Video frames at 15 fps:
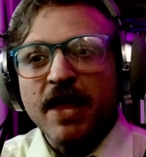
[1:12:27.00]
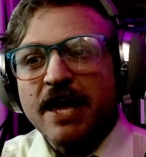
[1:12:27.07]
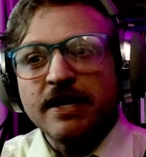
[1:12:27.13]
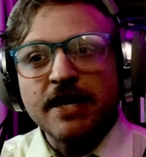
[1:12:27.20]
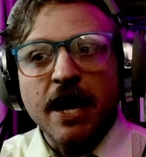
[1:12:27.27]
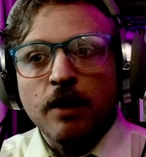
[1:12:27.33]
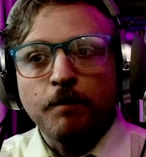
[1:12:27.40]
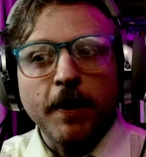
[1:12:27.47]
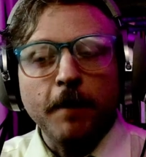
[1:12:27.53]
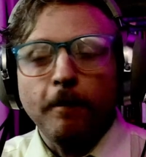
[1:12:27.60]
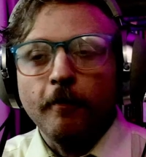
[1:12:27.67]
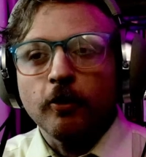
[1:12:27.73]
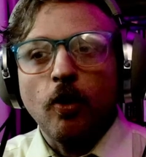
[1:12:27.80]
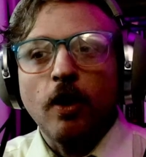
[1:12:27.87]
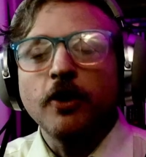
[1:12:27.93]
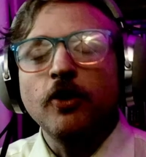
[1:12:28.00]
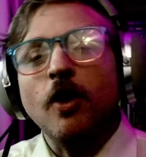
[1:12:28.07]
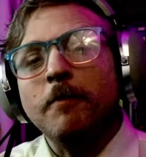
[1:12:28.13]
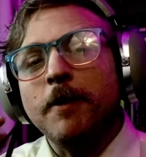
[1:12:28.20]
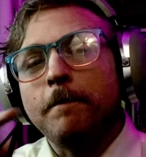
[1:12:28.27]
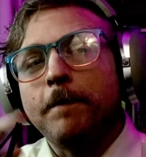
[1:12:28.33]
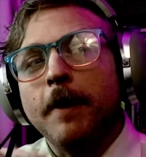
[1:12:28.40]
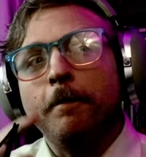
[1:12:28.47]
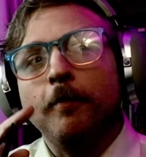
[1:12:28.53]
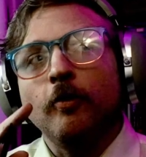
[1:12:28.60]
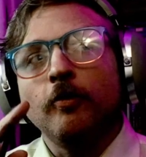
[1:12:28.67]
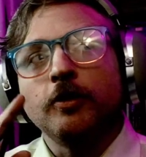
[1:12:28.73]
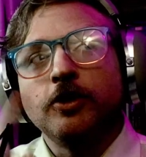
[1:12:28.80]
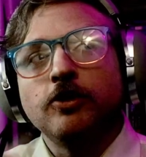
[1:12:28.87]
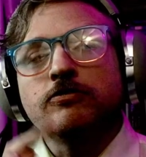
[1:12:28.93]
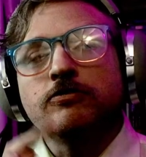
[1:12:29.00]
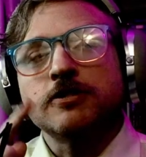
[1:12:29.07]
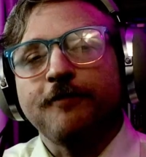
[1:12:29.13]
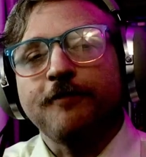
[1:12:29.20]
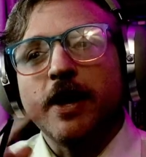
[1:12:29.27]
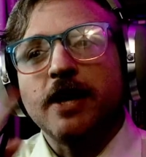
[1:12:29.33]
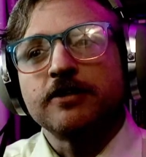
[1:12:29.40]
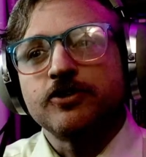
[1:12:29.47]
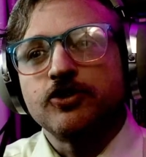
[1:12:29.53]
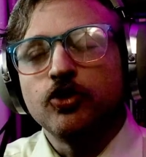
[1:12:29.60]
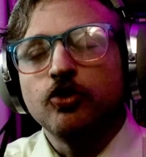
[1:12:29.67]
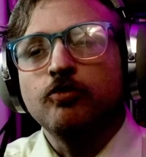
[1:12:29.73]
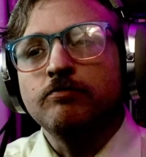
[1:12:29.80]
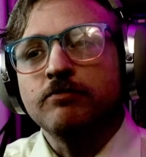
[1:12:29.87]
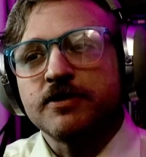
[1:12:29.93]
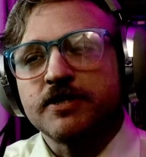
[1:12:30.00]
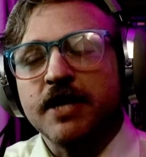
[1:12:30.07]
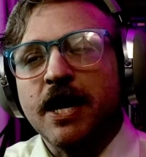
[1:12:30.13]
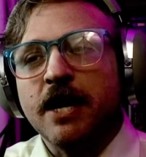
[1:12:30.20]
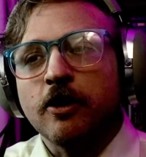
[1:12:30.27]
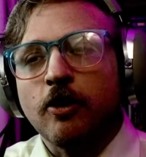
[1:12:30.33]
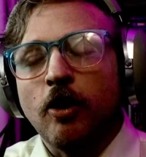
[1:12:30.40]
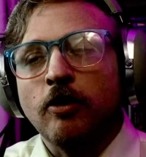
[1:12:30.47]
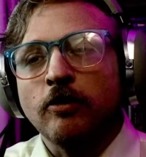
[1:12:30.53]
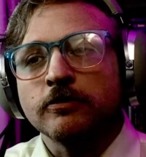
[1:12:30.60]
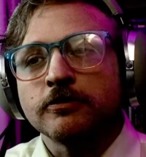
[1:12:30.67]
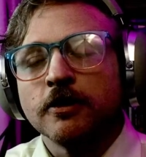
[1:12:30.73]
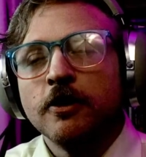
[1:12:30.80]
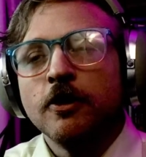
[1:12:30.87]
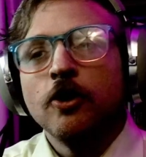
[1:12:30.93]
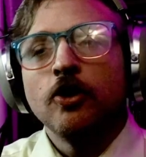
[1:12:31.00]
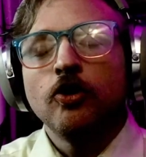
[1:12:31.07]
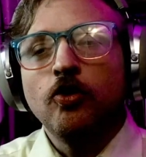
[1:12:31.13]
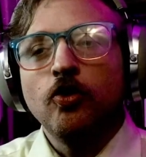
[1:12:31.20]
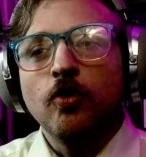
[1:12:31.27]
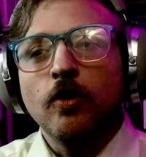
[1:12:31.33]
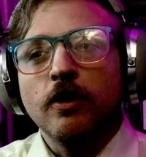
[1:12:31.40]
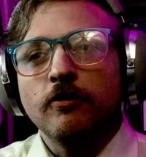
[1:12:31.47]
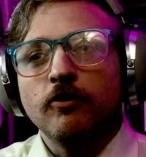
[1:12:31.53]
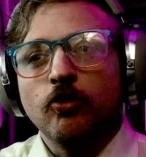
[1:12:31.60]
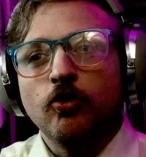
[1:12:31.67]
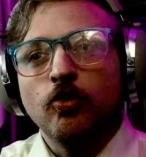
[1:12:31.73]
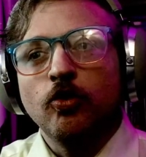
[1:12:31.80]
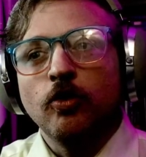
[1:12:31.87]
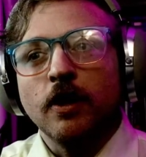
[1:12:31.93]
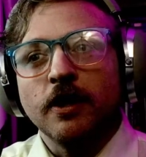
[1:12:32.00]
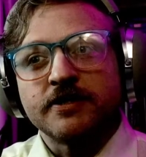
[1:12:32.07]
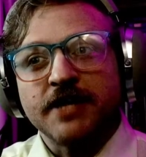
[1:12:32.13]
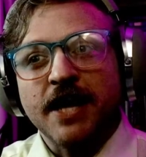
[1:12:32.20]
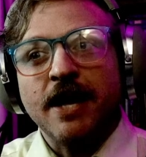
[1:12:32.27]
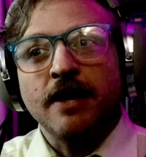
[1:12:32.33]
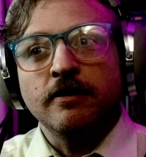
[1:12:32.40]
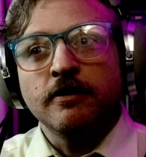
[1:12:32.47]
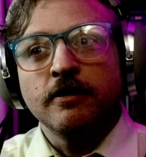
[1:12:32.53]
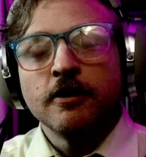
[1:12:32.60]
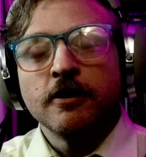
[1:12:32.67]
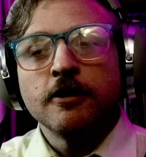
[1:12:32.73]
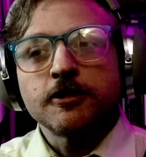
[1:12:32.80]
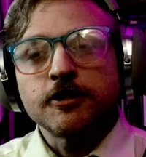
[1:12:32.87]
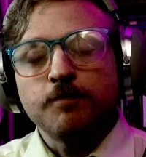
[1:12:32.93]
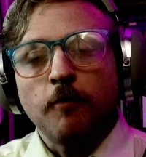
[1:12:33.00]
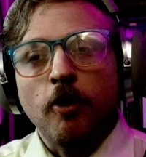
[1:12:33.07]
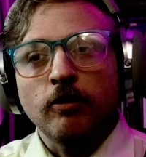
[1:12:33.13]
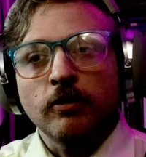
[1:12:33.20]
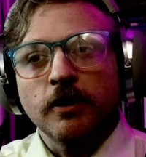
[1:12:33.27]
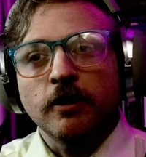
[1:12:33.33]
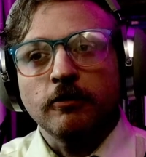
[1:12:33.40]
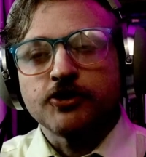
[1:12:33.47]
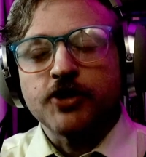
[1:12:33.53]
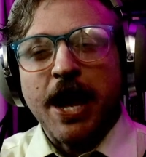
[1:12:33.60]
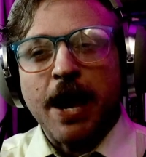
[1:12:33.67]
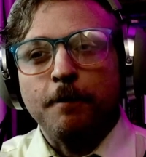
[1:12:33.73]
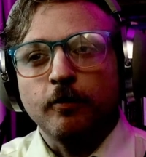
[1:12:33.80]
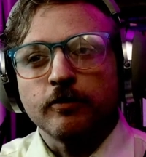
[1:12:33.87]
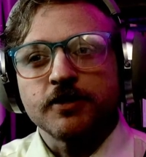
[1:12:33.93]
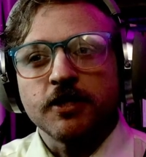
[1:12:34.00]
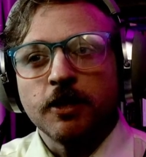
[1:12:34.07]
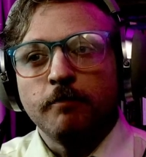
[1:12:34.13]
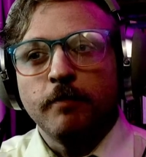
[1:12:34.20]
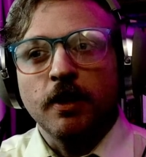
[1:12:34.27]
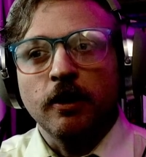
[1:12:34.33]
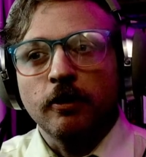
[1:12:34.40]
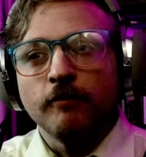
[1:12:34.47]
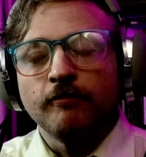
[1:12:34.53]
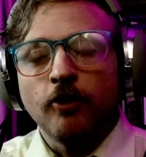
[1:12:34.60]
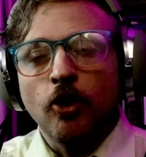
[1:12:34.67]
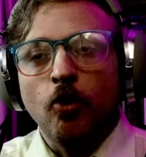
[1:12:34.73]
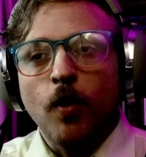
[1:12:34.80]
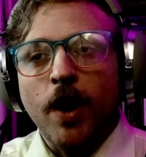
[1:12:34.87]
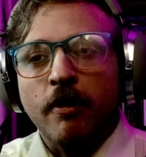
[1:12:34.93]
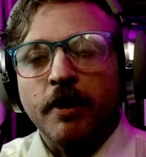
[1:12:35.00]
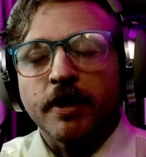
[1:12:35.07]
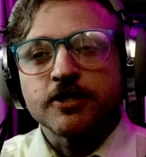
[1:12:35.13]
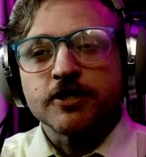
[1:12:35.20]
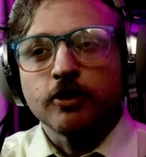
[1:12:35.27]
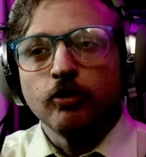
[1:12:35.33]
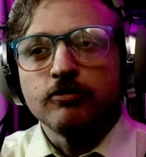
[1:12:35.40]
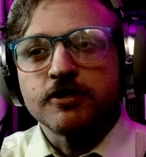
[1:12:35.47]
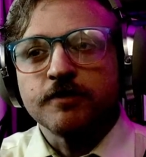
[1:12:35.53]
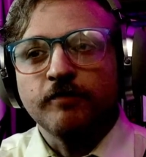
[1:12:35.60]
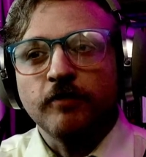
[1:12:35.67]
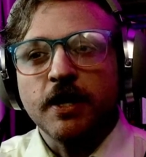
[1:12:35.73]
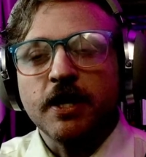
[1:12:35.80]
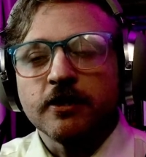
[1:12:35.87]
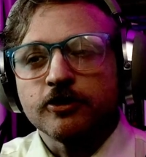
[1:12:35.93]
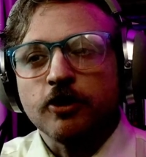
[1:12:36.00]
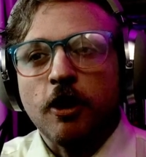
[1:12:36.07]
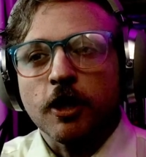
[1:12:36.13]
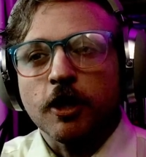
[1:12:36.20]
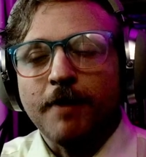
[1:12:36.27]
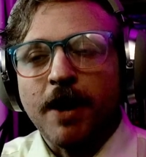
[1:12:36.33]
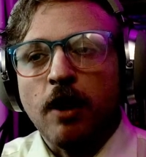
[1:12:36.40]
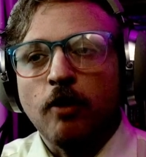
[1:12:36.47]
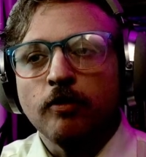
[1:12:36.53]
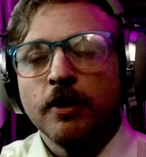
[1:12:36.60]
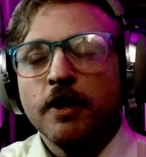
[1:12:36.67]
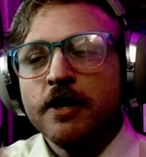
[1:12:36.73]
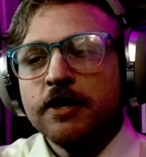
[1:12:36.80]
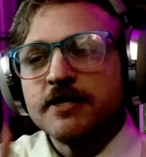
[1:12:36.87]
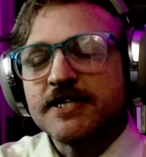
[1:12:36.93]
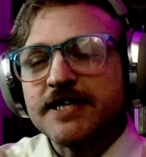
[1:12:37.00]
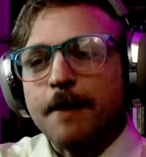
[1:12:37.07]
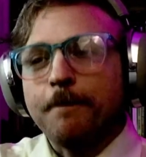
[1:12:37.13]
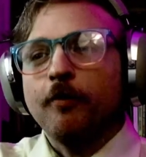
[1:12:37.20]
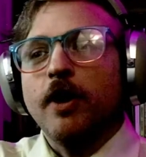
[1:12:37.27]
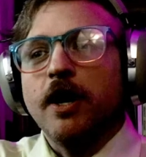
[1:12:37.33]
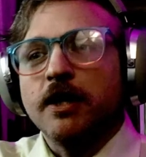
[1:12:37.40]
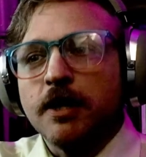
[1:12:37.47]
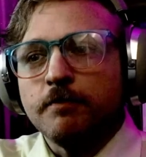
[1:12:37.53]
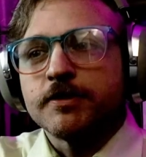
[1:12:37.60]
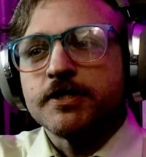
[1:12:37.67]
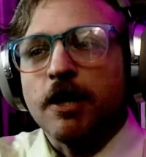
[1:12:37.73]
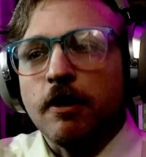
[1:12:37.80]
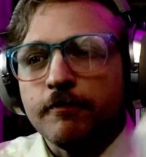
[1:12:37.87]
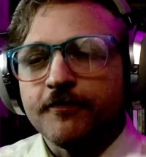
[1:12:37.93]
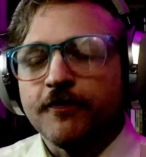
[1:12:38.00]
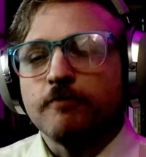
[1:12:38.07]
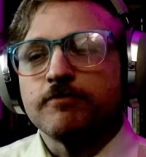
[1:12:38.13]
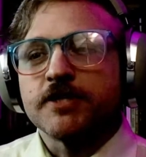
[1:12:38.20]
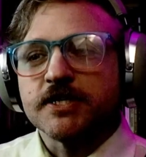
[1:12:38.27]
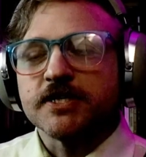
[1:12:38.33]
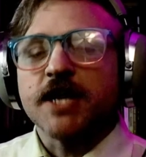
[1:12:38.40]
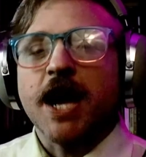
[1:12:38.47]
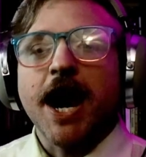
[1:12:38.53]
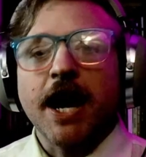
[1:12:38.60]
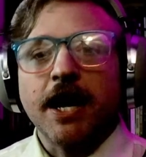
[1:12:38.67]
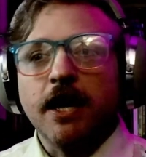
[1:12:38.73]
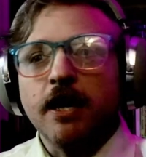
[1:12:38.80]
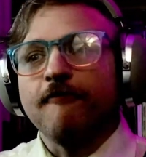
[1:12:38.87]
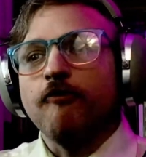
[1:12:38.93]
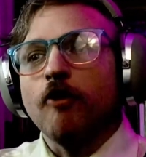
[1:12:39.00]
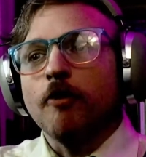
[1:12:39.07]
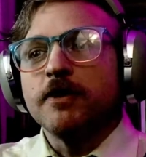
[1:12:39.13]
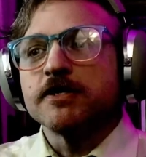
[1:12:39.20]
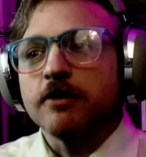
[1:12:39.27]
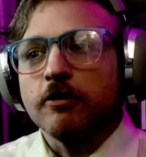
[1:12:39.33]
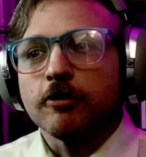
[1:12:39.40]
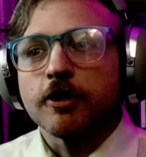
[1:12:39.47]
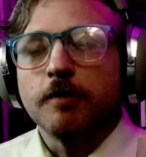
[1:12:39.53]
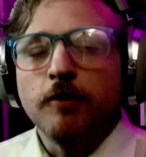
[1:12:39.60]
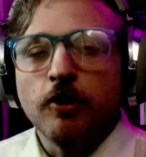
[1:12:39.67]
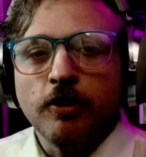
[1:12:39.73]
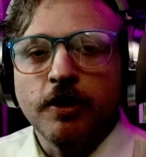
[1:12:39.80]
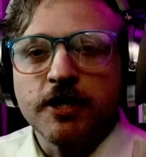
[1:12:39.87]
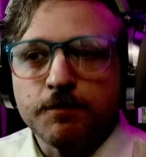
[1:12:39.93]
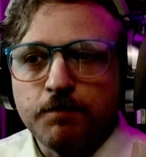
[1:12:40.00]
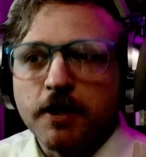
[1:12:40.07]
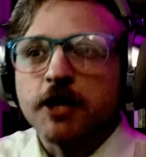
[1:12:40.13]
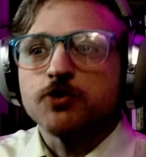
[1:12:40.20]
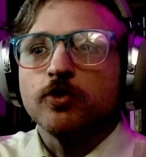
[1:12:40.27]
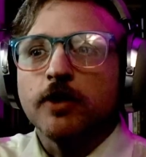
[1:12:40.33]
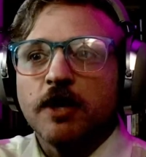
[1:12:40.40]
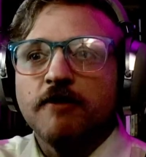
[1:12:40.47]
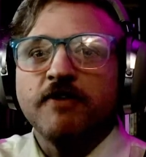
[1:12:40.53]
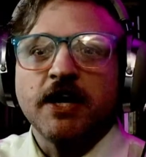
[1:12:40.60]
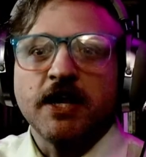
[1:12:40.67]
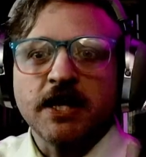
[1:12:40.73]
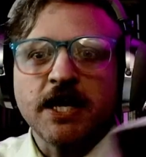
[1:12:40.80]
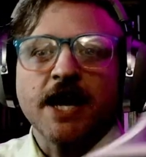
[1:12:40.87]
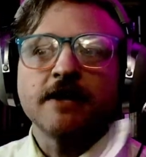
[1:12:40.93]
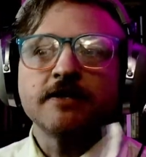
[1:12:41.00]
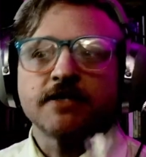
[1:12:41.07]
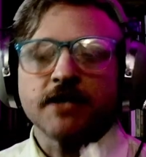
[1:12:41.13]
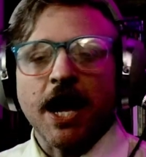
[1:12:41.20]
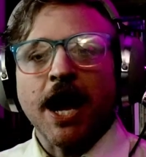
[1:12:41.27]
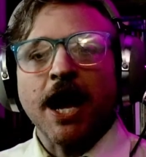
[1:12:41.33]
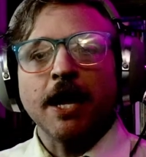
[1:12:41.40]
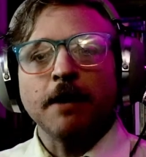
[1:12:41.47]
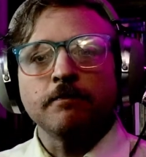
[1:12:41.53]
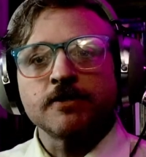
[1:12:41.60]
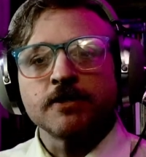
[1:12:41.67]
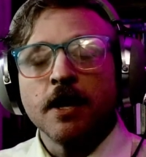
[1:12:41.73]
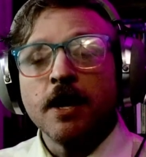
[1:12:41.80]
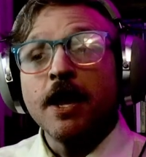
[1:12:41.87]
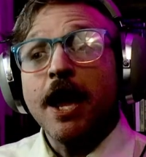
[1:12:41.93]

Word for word: and yet people go, you know how many people use the phrase doomsday cult who, who attend small little chapels in the middle of nowhere exclusively and talk about separating themselves from society to form these little communities because we're living in the end times,